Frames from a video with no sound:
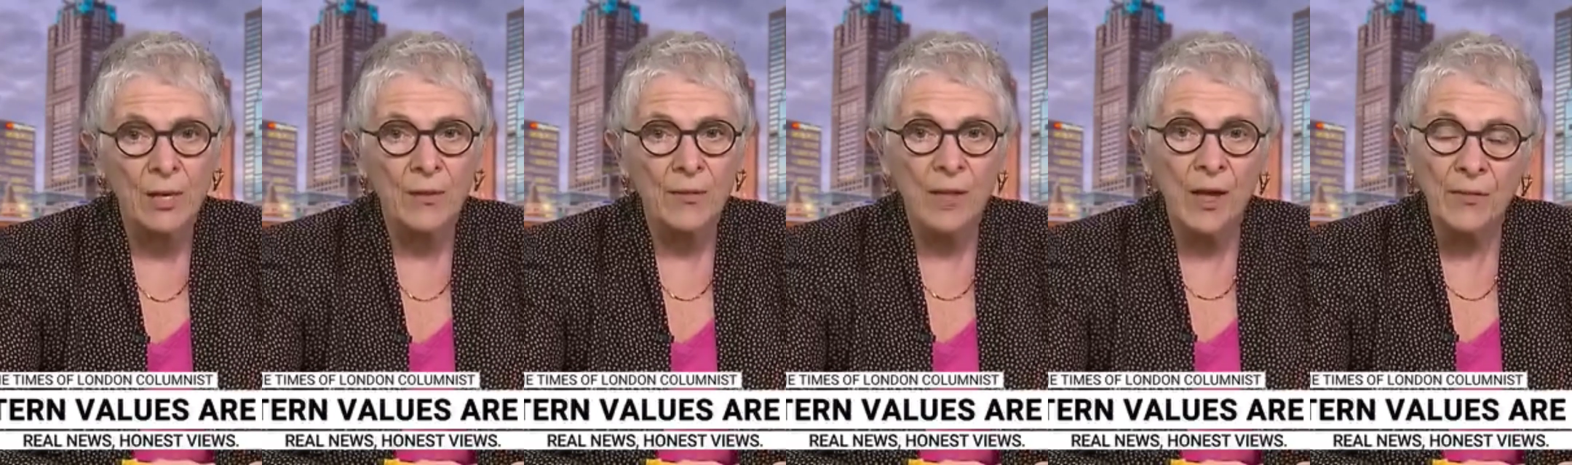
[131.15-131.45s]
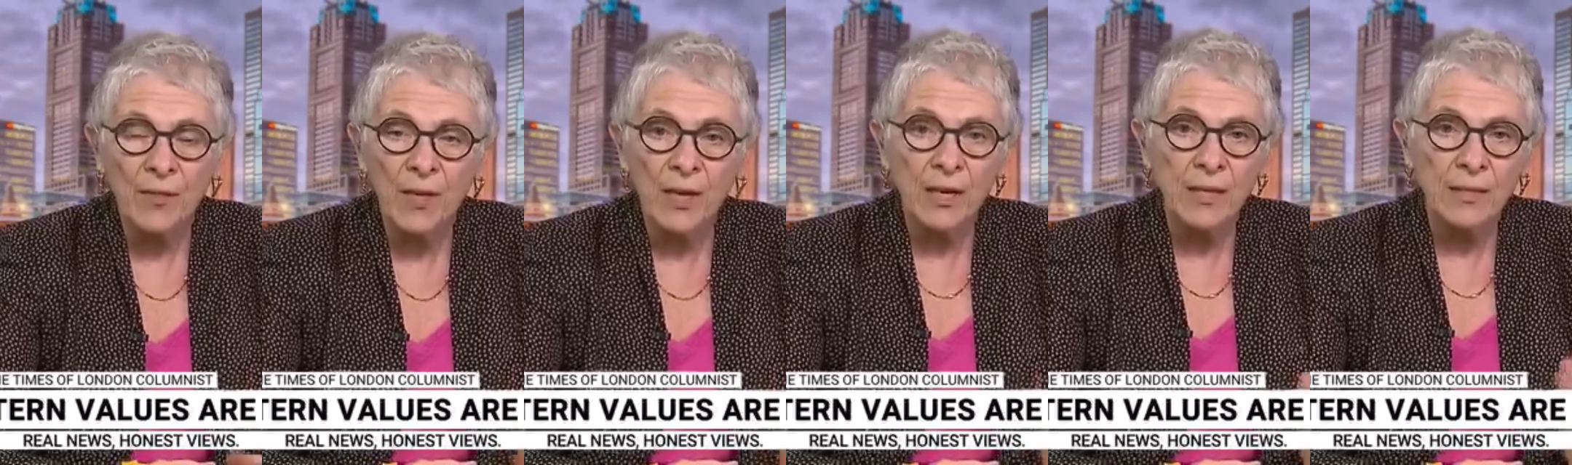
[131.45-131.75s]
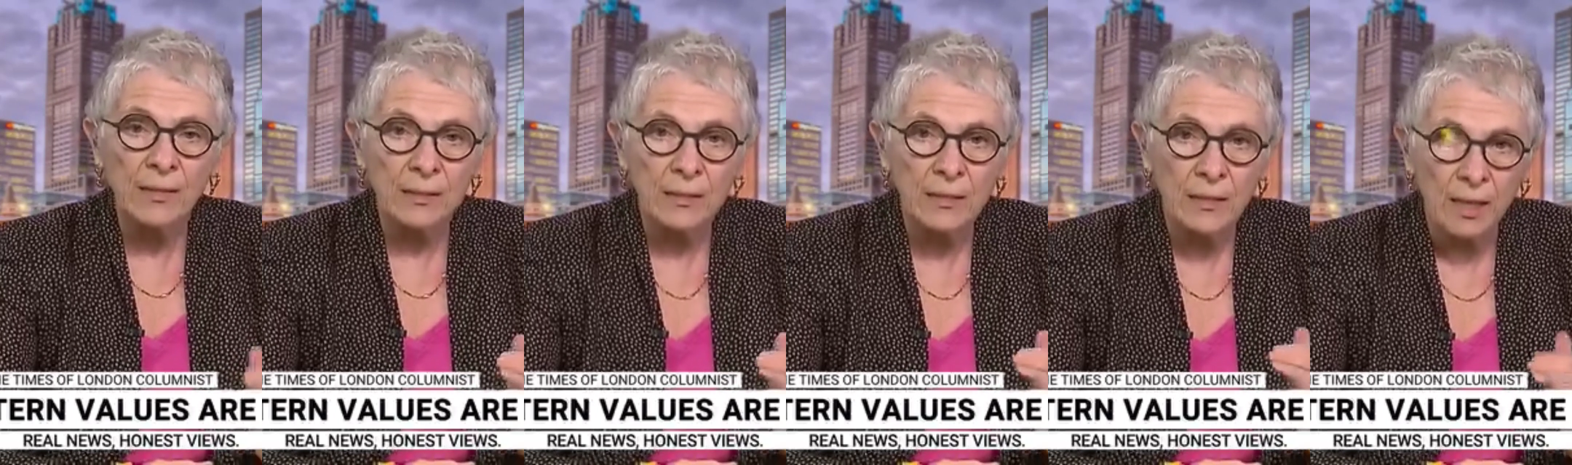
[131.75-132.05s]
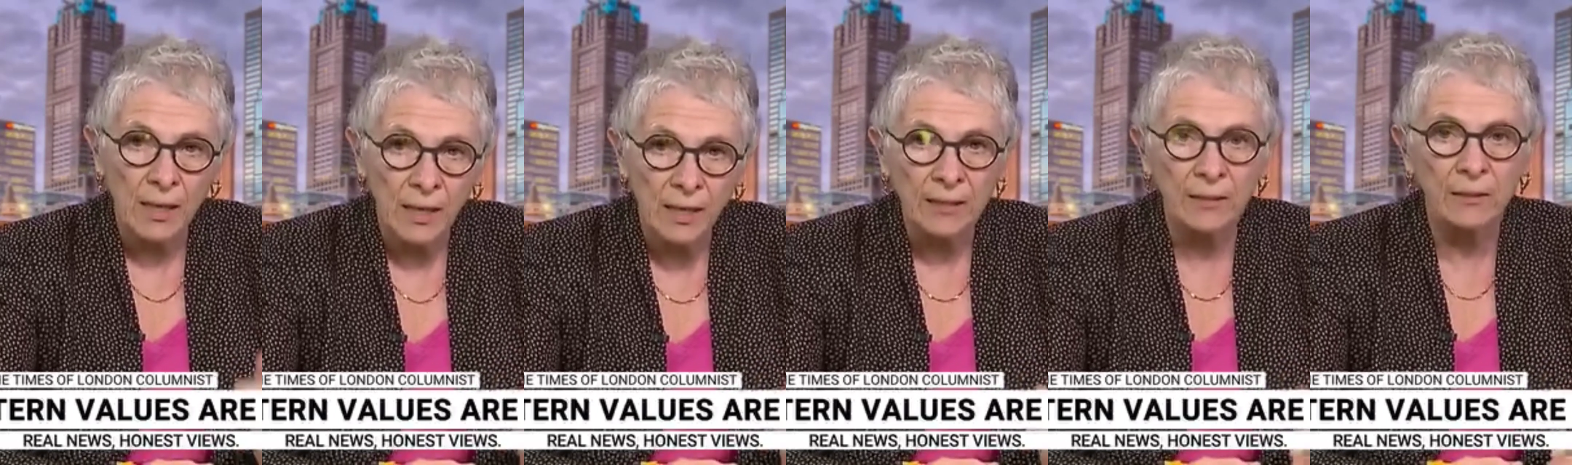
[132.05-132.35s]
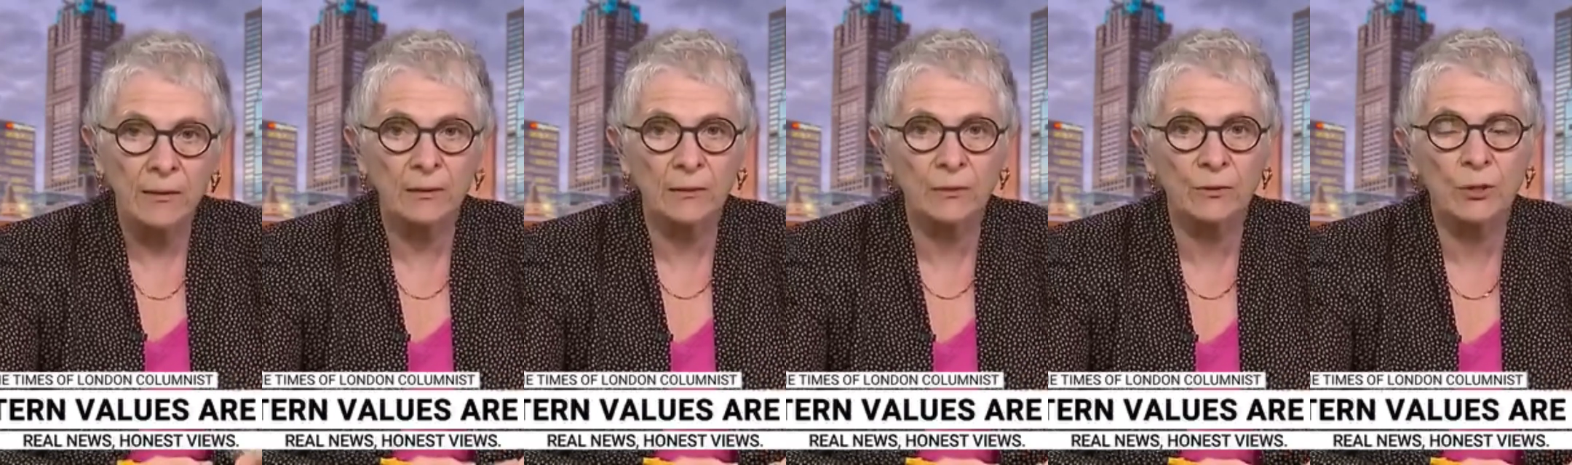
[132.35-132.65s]
that they're
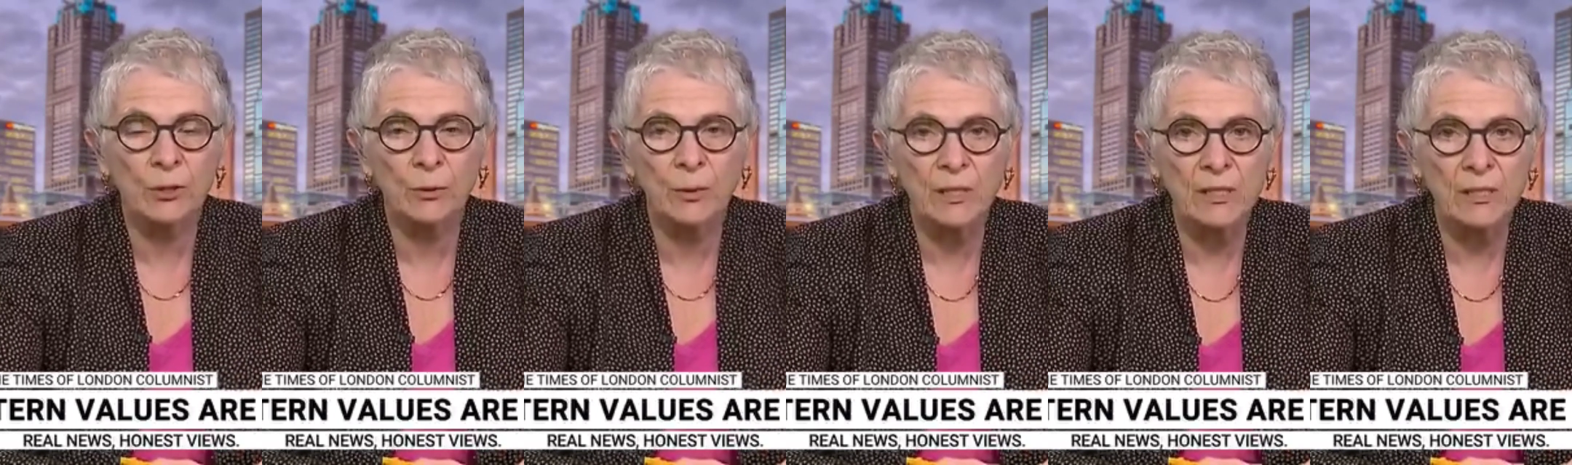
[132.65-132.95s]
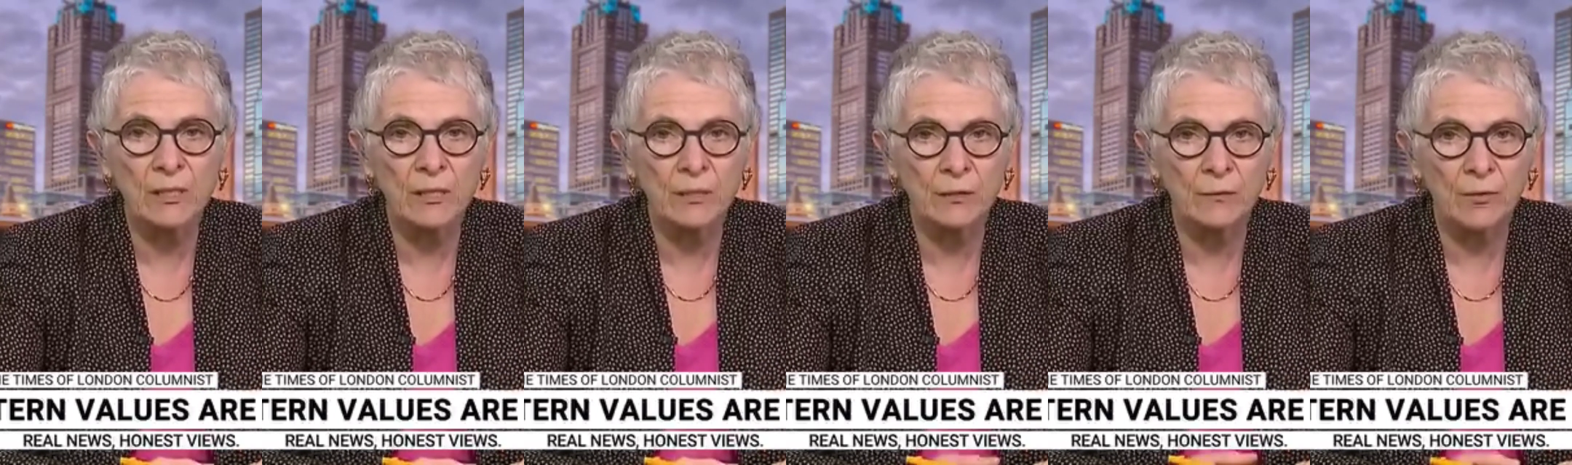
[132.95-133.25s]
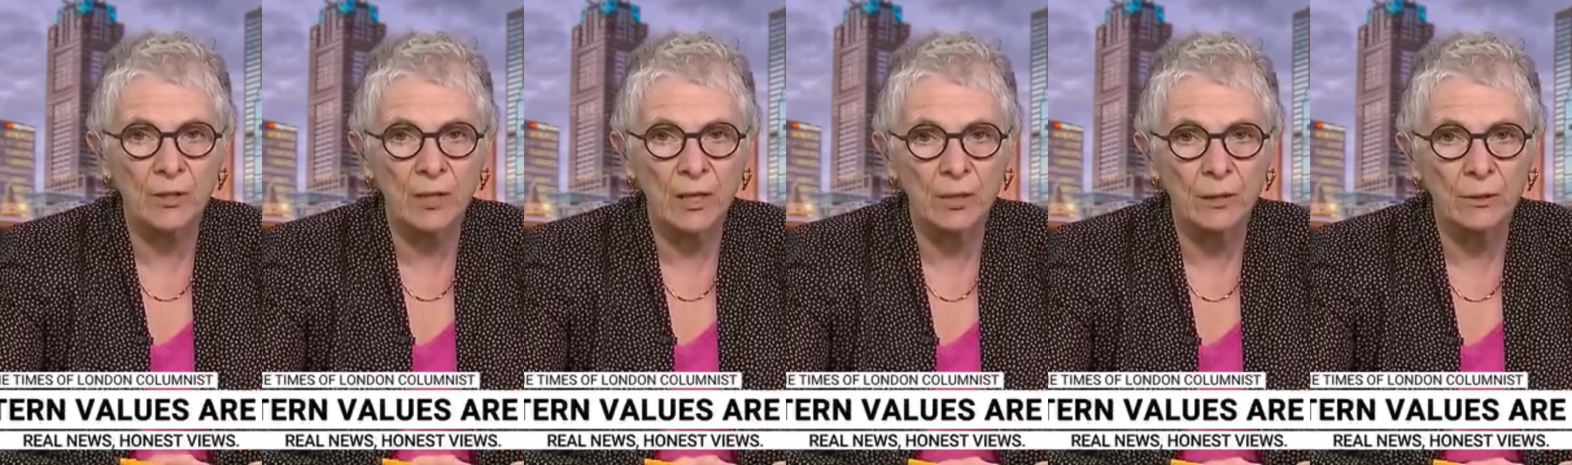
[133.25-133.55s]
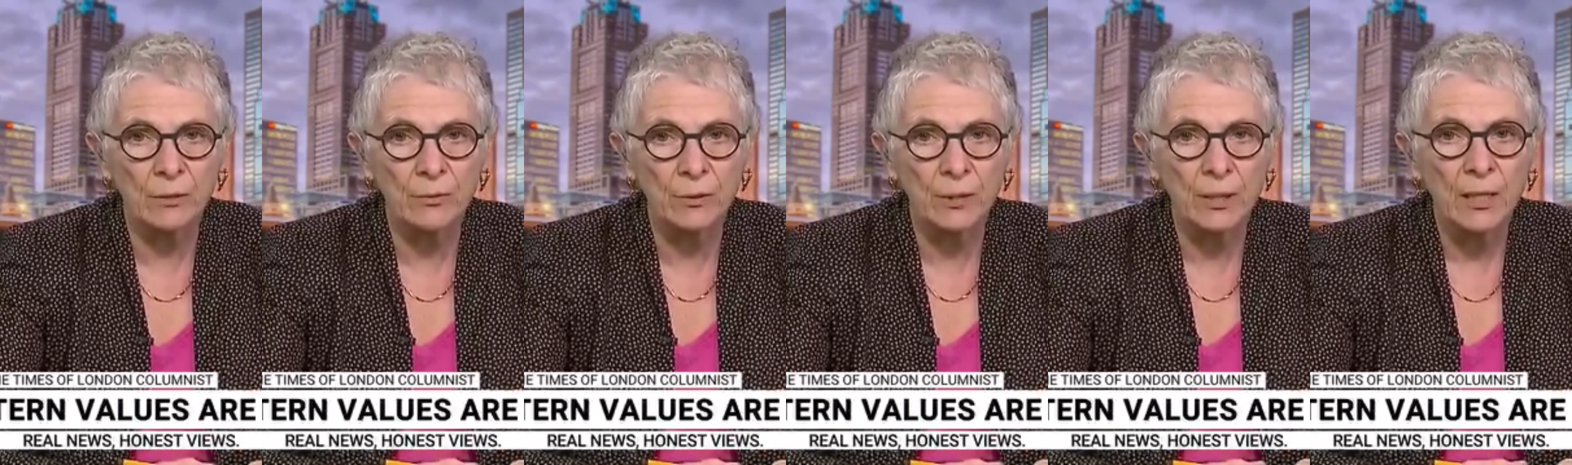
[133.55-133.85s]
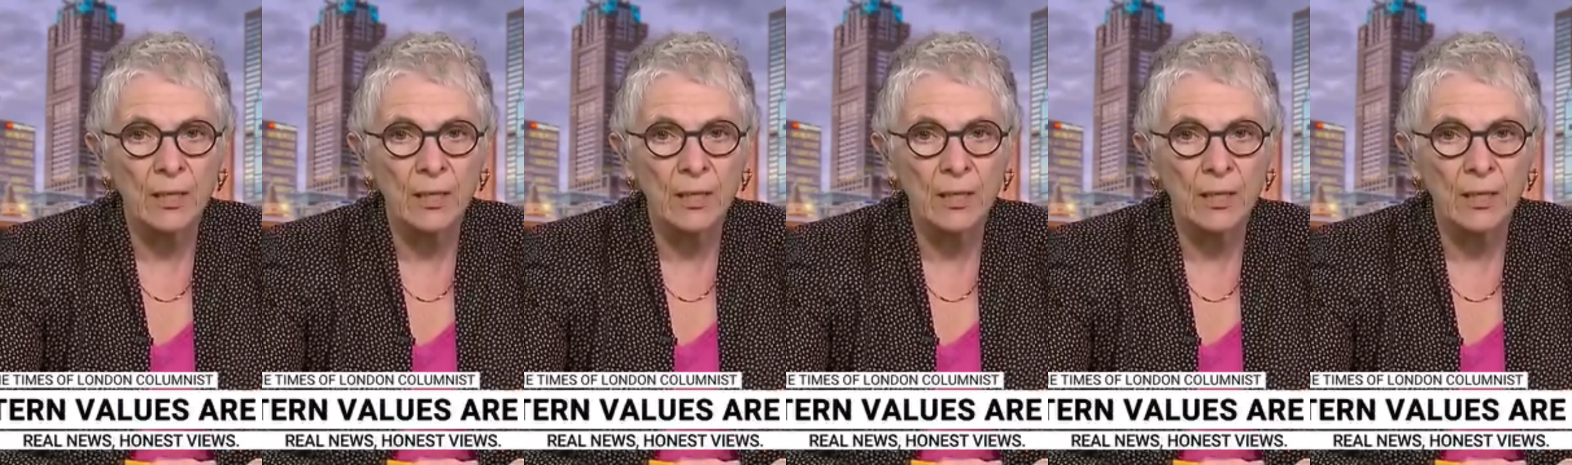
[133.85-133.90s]
entitled to a state of their own.